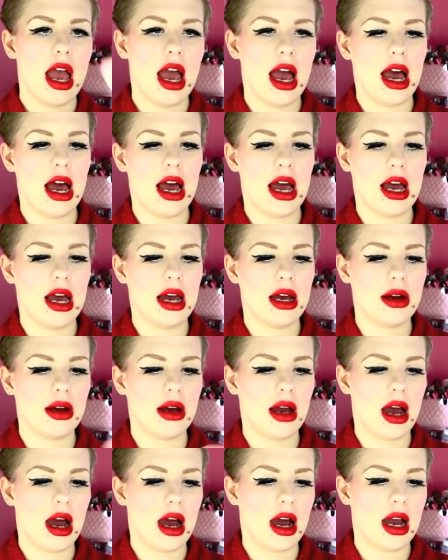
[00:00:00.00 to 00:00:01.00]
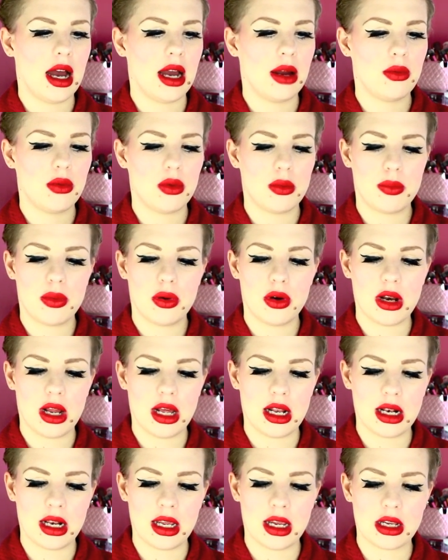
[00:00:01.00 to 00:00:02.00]
I will put
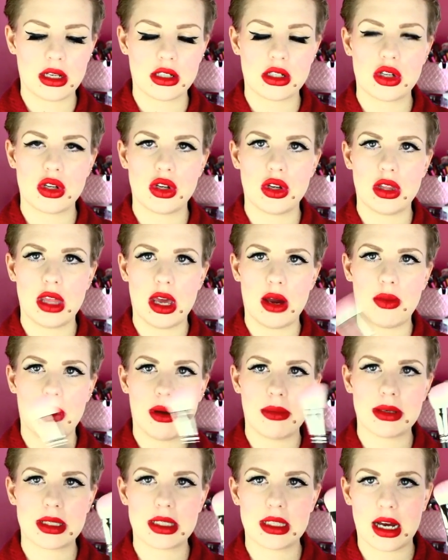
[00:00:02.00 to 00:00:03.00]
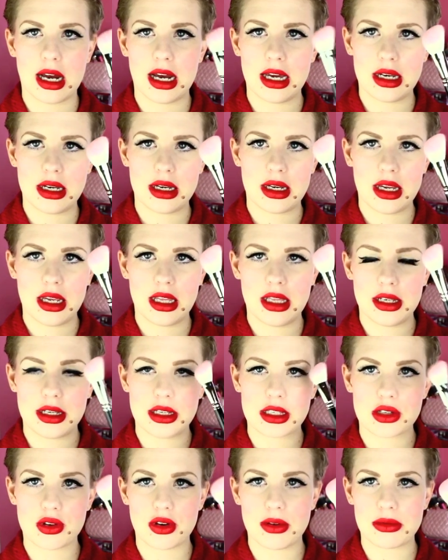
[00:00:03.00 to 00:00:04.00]
a link to their website in the
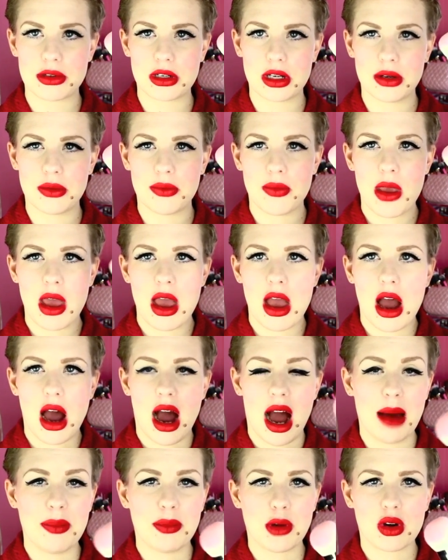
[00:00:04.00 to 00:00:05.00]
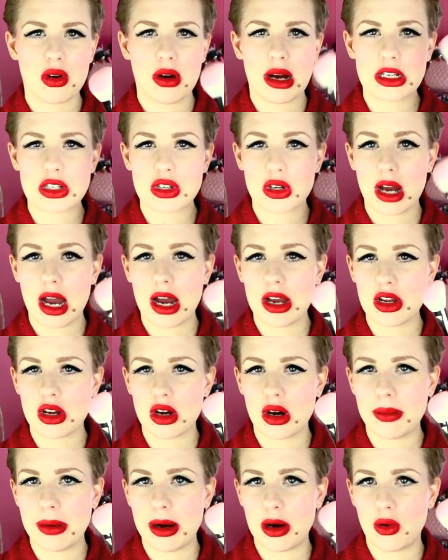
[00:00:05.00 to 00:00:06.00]
description. I'm not quite sure how you
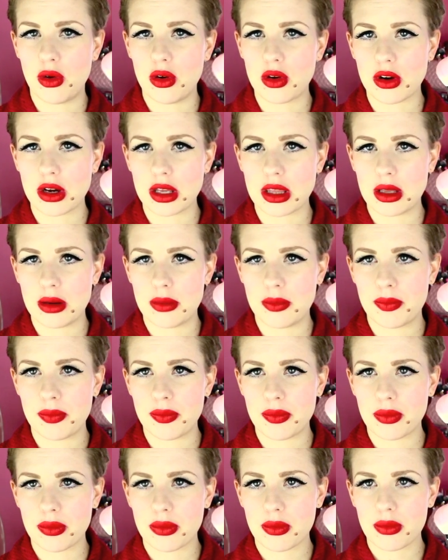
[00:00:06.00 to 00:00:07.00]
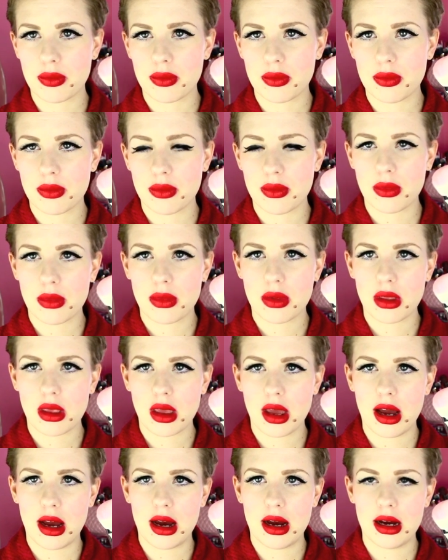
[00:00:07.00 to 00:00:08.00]
go about ordering them
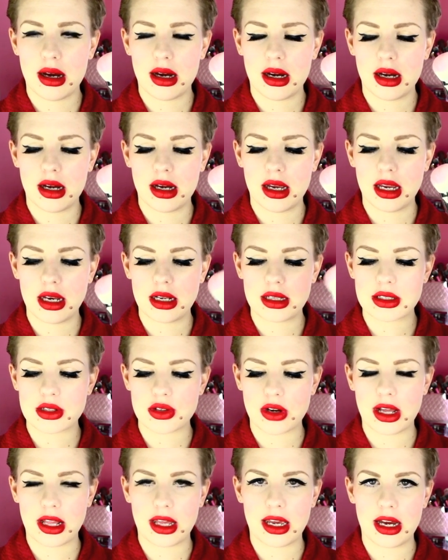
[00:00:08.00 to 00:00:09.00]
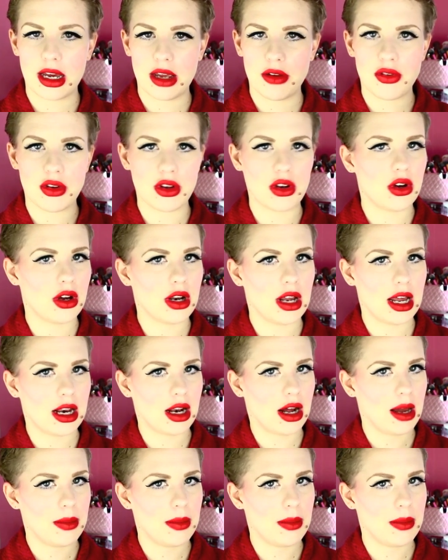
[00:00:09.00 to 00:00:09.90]
in Australia if you're not at